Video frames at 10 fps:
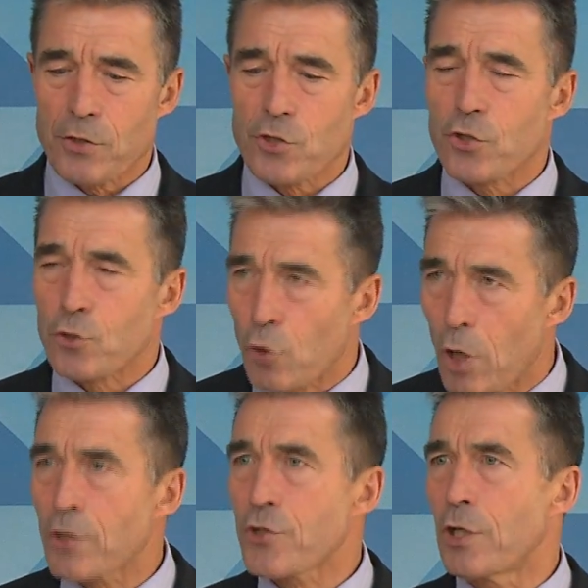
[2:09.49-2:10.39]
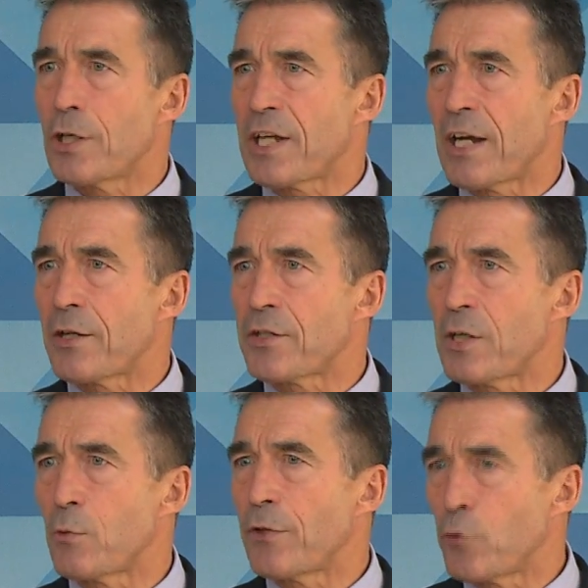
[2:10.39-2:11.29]
strong solidarity
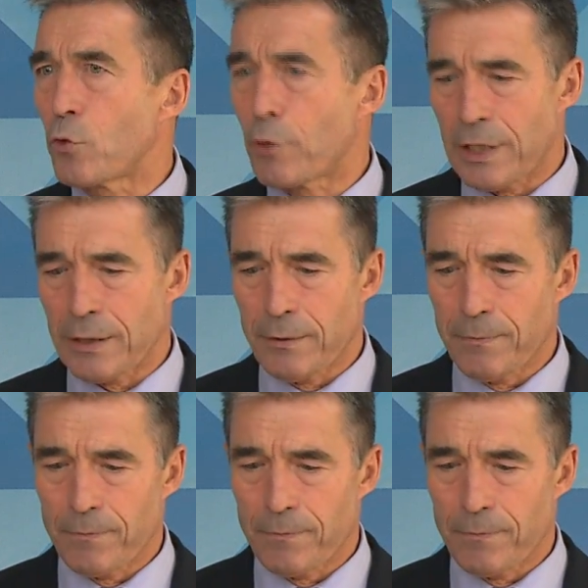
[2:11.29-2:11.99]
with Ukraine.